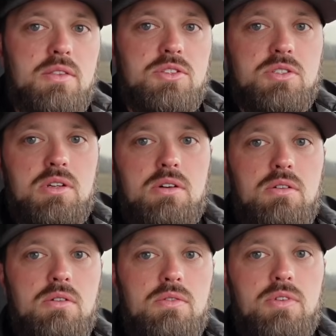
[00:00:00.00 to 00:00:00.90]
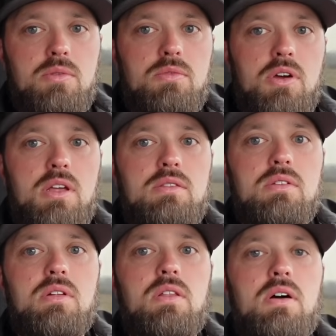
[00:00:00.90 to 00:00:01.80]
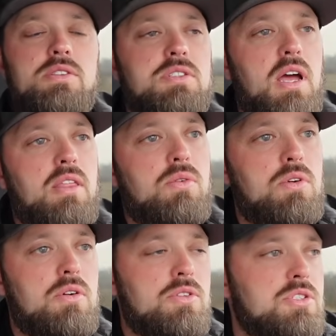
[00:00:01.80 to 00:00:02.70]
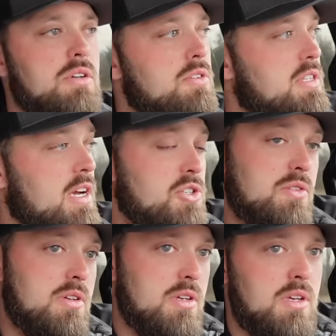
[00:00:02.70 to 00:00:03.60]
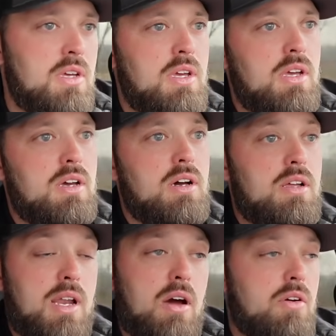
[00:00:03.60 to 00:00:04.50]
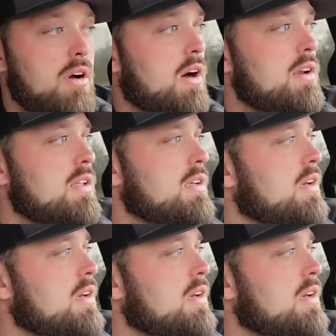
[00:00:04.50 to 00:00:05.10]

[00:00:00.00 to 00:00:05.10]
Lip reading: the snow, if you're looking along the side of the road, the snow is actually now gone.